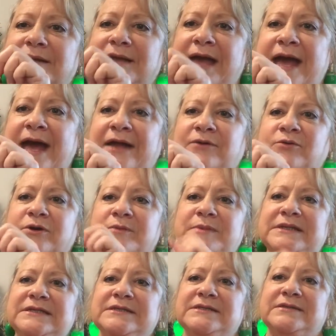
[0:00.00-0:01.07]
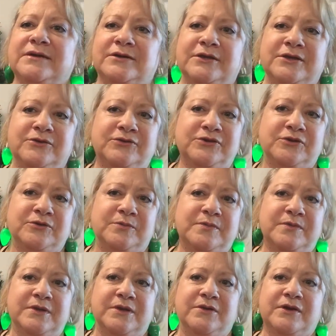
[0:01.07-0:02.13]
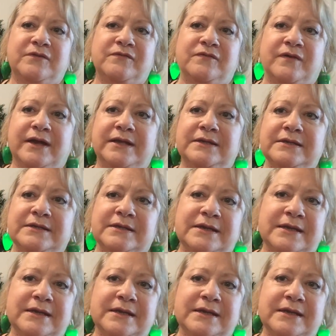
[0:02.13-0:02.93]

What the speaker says: hat ornaments on YouTube you can find.